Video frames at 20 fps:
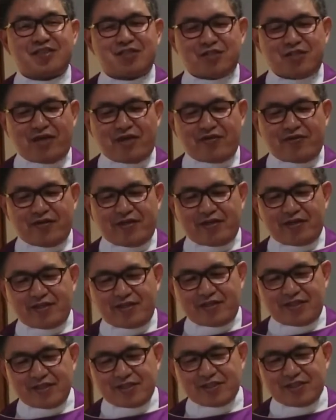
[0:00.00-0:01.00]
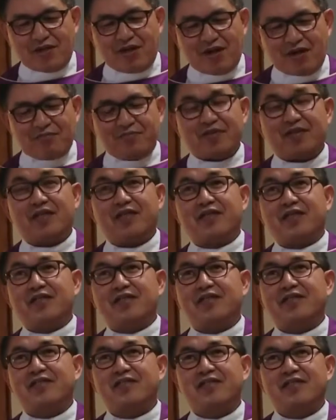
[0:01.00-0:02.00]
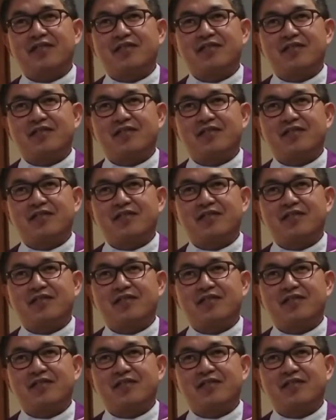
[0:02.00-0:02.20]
sharing in his homily,